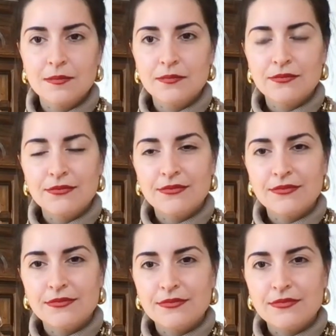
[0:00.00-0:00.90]

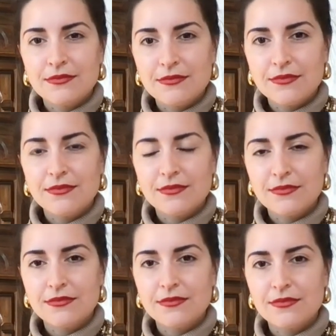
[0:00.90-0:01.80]

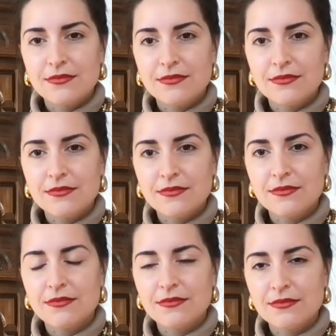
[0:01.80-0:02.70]

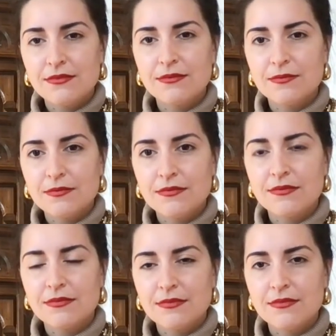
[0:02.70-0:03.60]

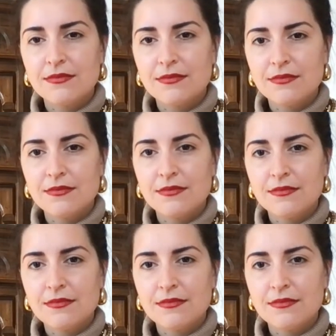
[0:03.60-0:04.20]
This person isn't speaking.